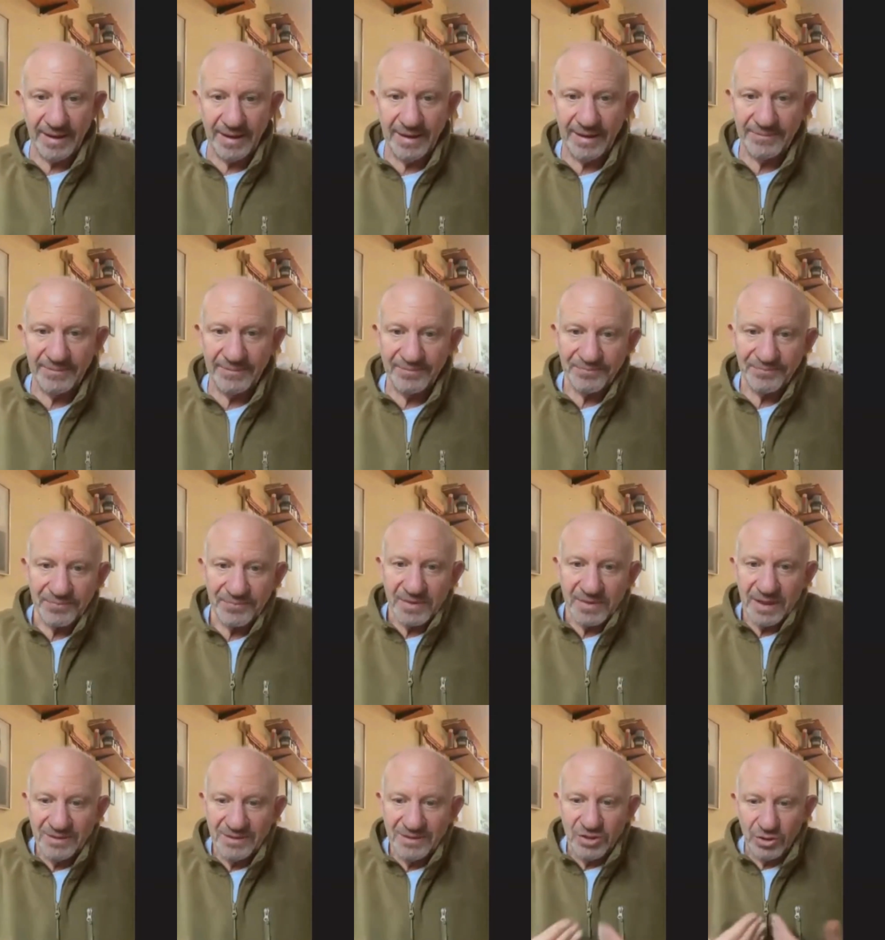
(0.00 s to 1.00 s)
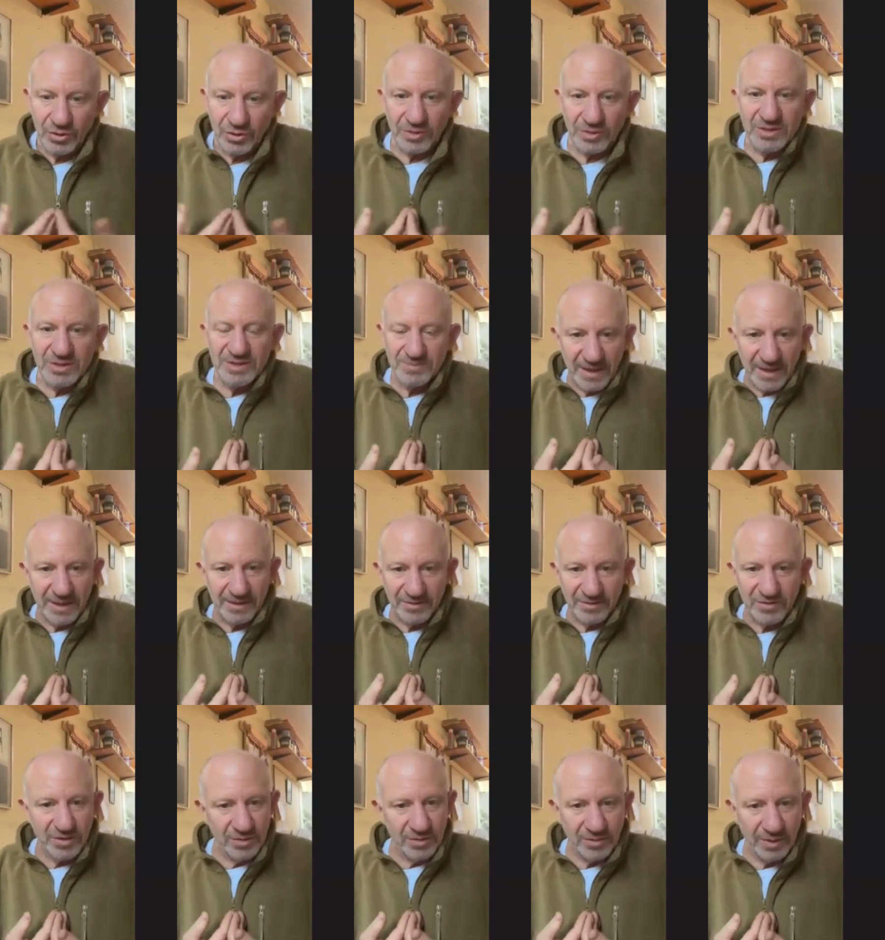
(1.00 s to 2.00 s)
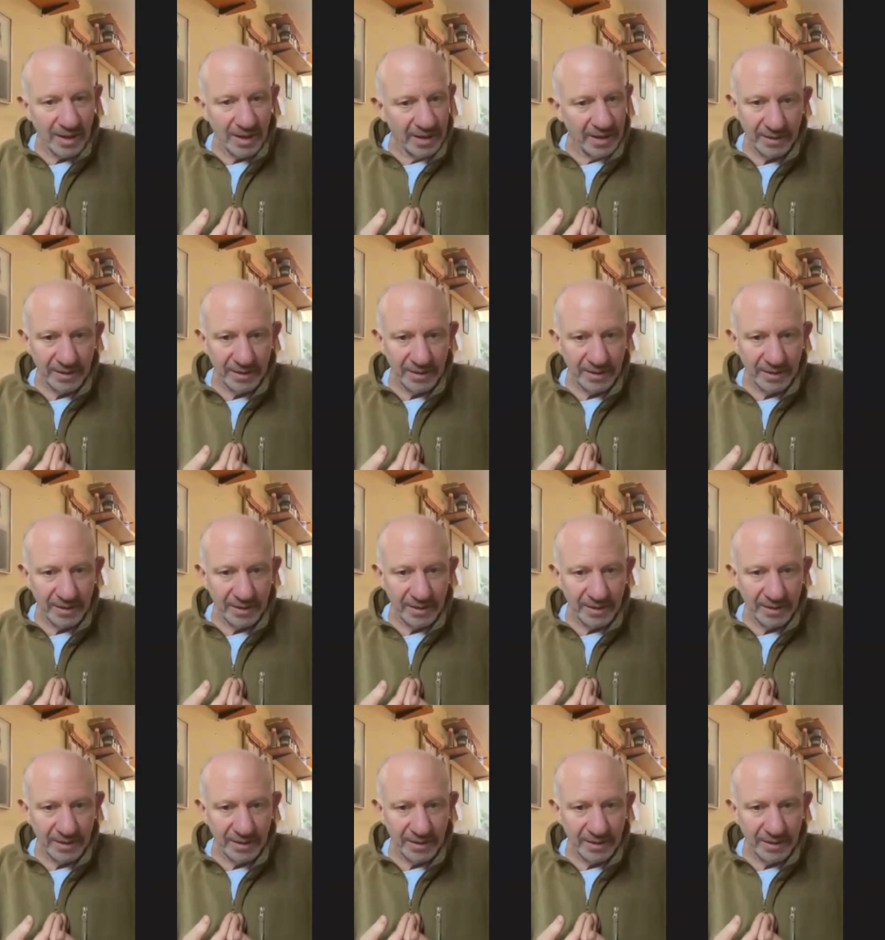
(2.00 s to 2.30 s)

And it turns me into